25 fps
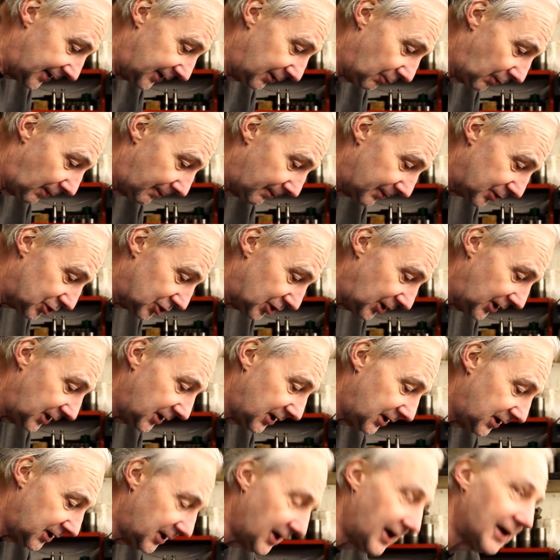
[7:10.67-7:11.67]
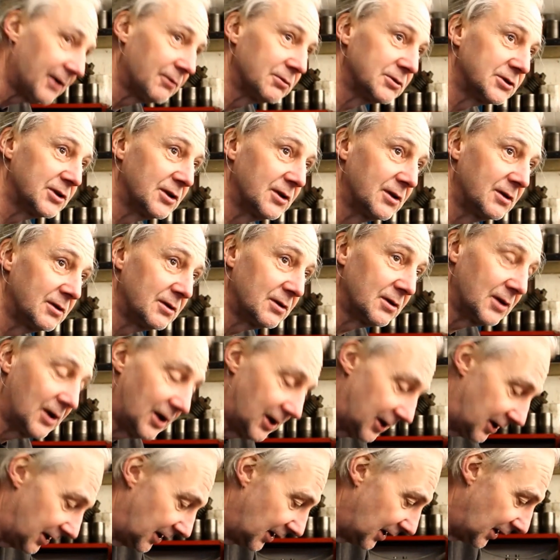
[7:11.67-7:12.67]
They want machined down to
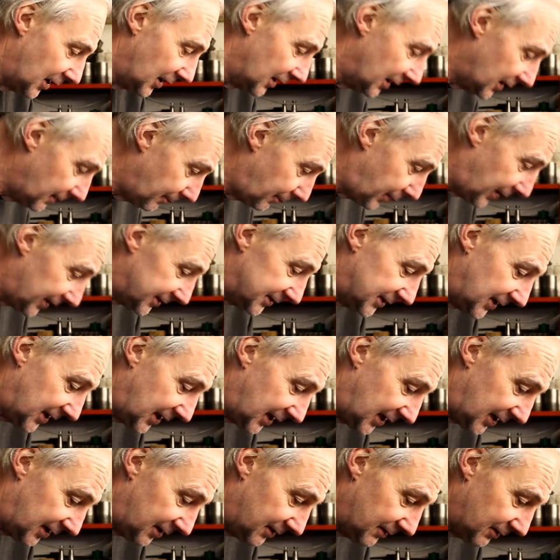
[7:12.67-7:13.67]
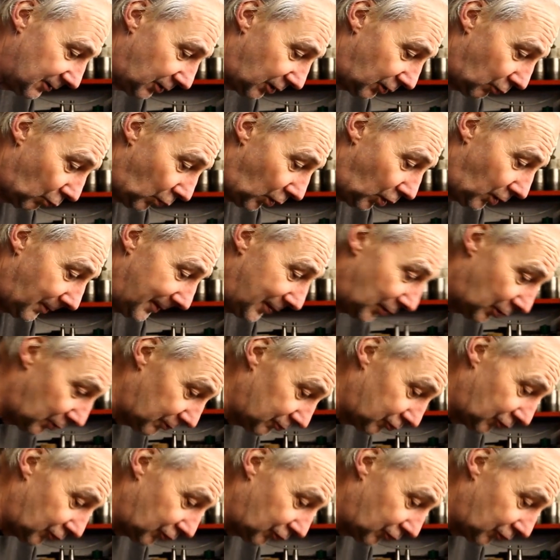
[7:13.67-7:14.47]
pressing in or warming up,